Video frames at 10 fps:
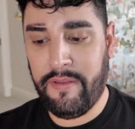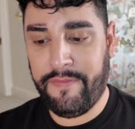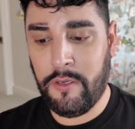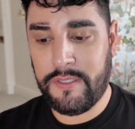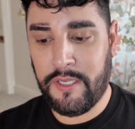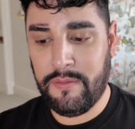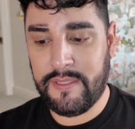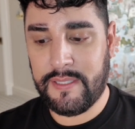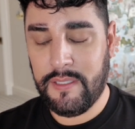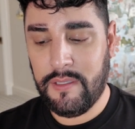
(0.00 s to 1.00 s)
my
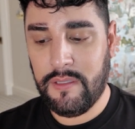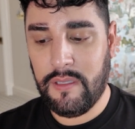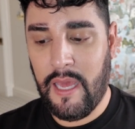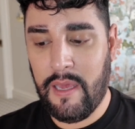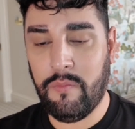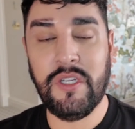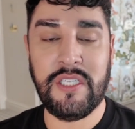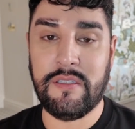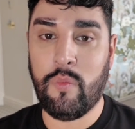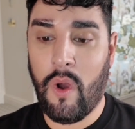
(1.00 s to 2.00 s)
photos,
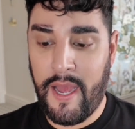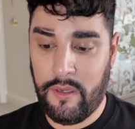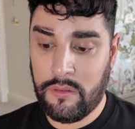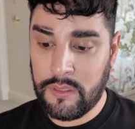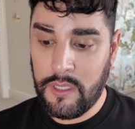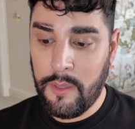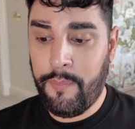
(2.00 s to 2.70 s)
which is wild.